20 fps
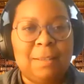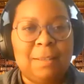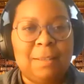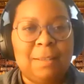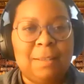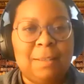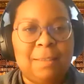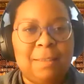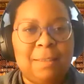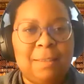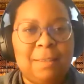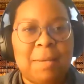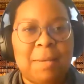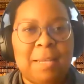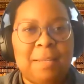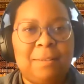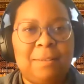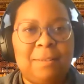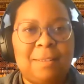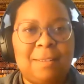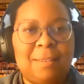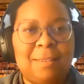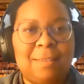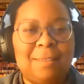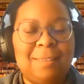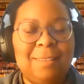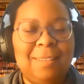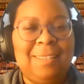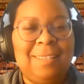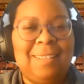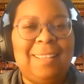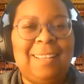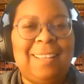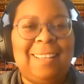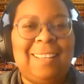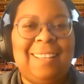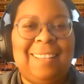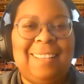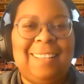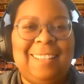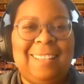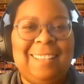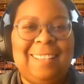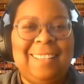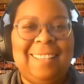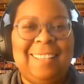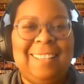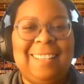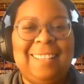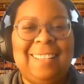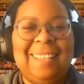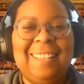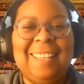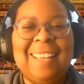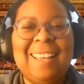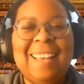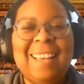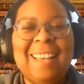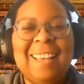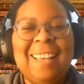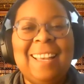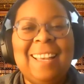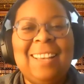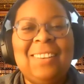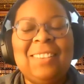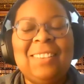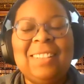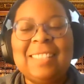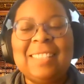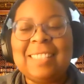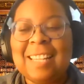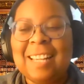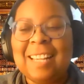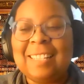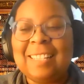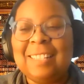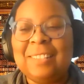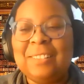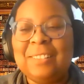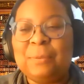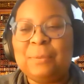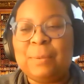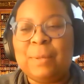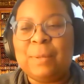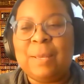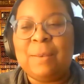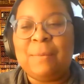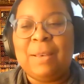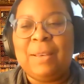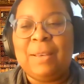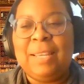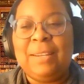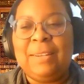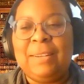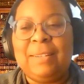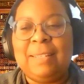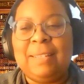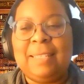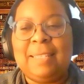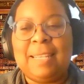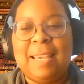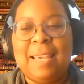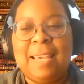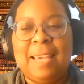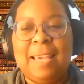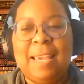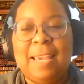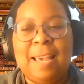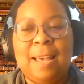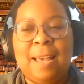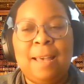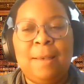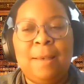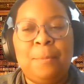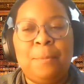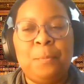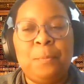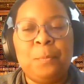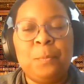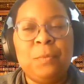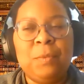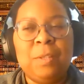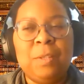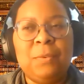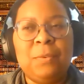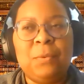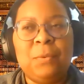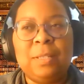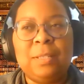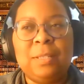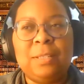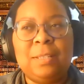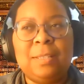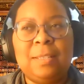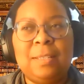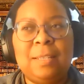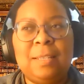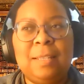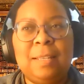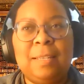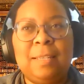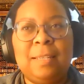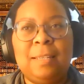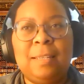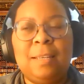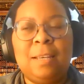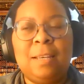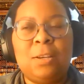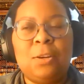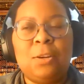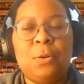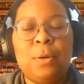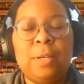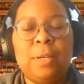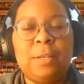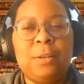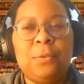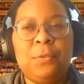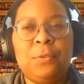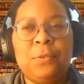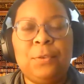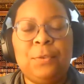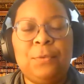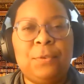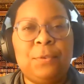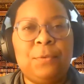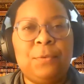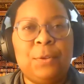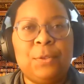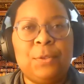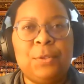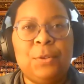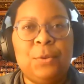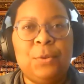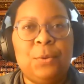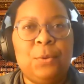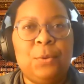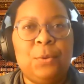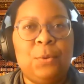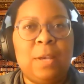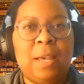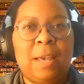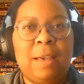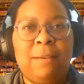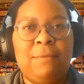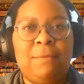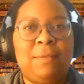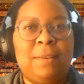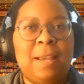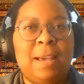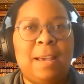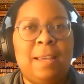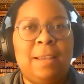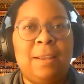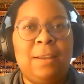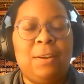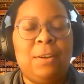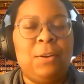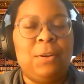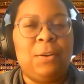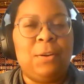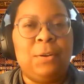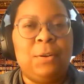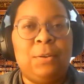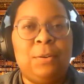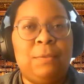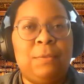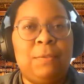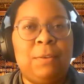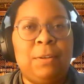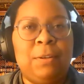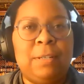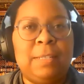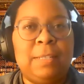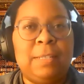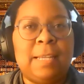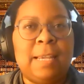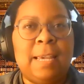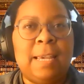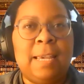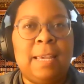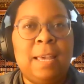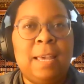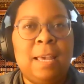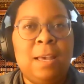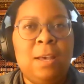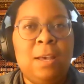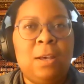all these minors. Well, let's talk a little bit about Here to Stay. If we could just get like a quick overview for folks who have not heard of Here to Stay,